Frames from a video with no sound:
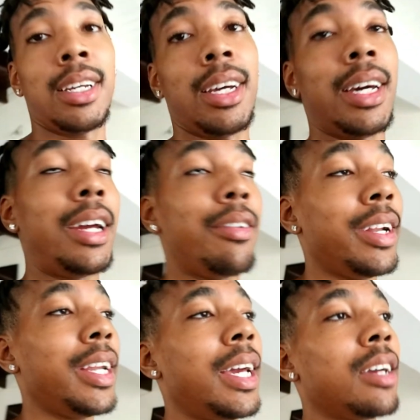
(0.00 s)
I ain't
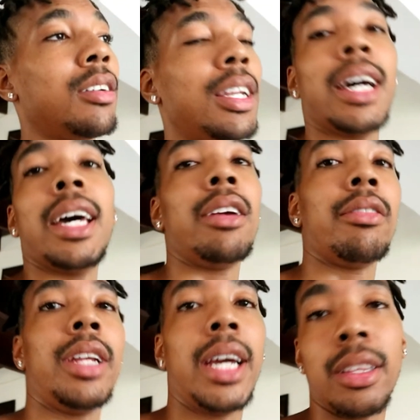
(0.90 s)
ready, I ain't gonna lie, I ain't
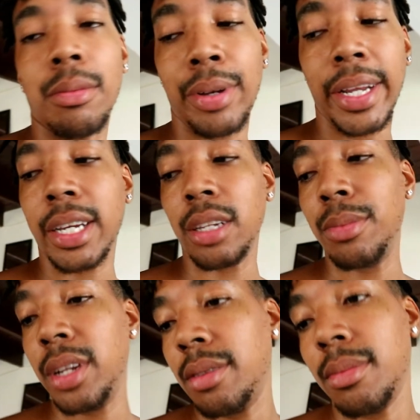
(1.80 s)
ready. I ain't done plank in a
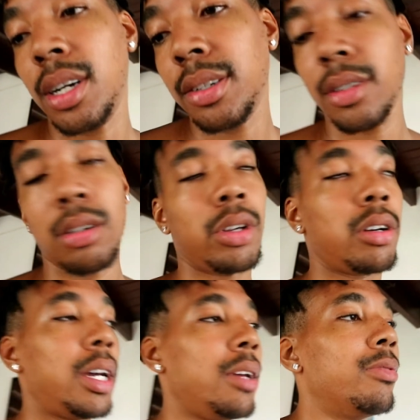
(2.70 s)
minute, but we
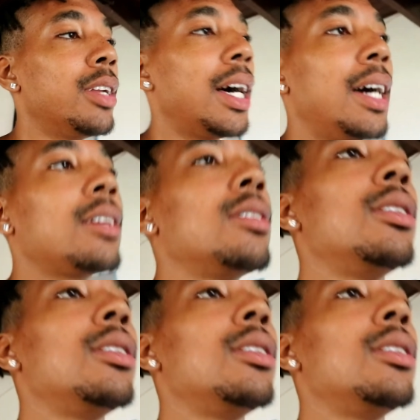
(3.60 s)
gotta aim for like